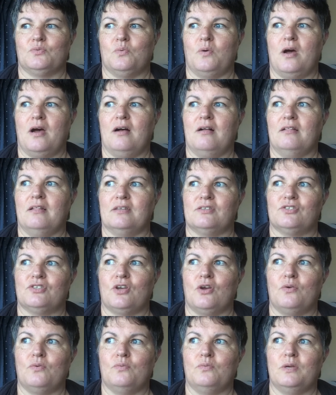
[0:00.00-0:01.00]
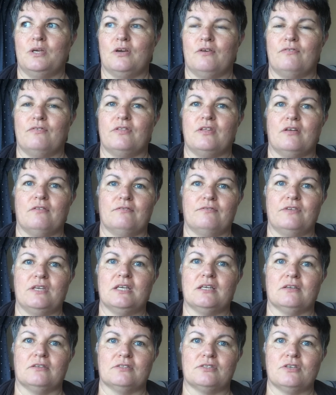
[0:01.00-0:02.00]
well. So we go for the old
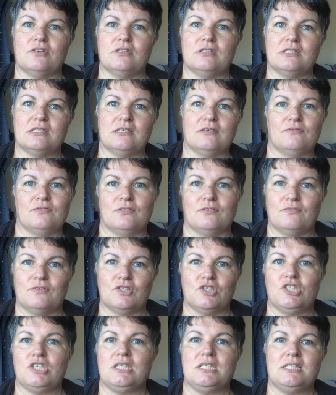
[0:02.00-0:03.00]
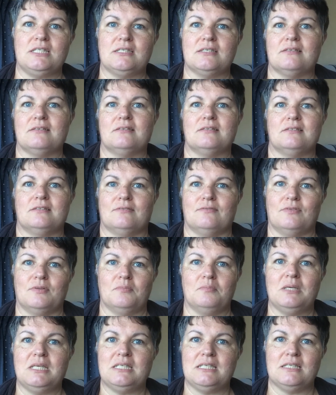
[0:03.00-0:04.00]
vegan alternatives of the cheeses, of the
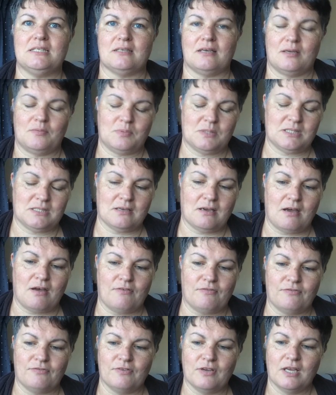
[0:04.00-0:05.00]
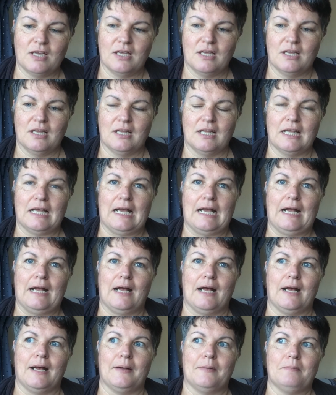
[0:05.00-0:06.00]
meaty type stuff.
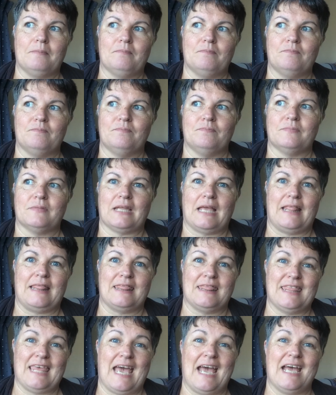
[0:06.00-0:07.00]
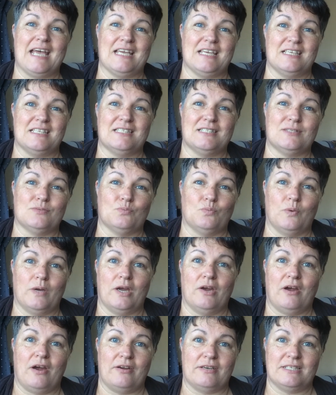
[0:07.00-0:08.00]
Um, and that is
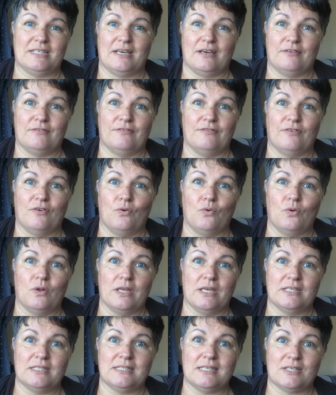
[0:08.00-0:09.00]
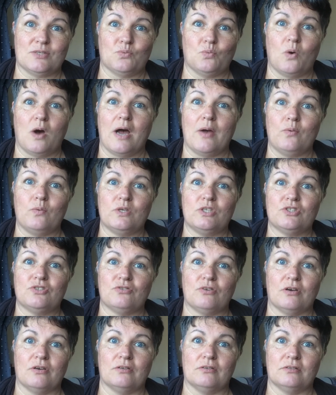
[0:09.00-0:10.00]
where our downfall is. That's why we
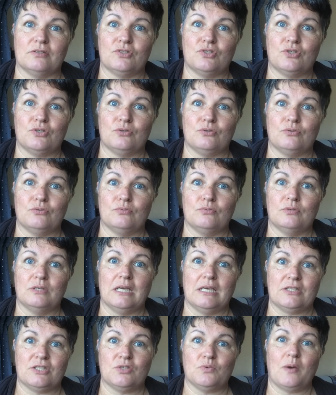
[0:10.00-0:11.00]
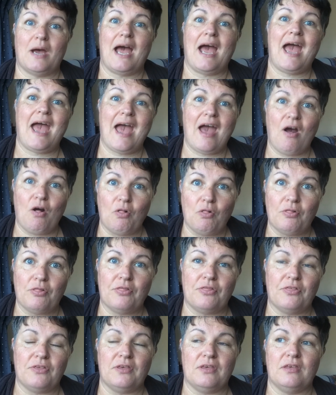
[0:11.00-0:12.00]
struggle to get to a
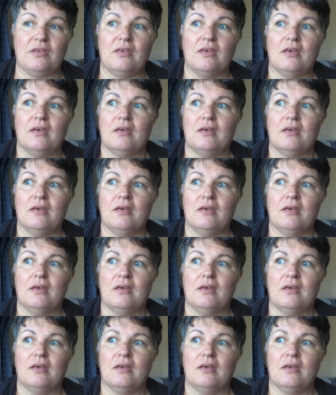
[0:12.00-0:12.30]
healthy